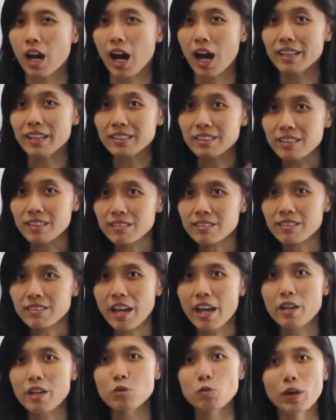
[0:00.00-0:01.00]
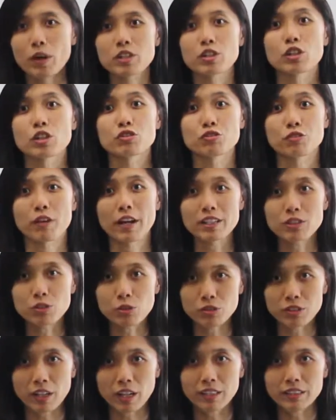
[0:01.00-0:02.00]
understand what you're trying to
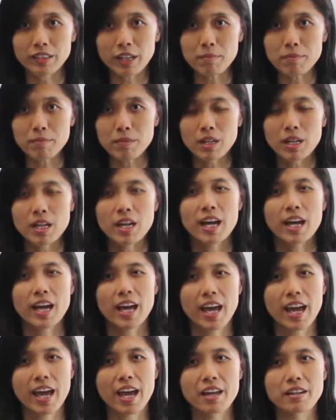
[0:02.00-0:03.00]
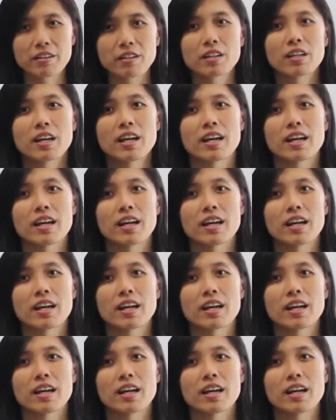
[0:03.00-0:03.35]
tell them and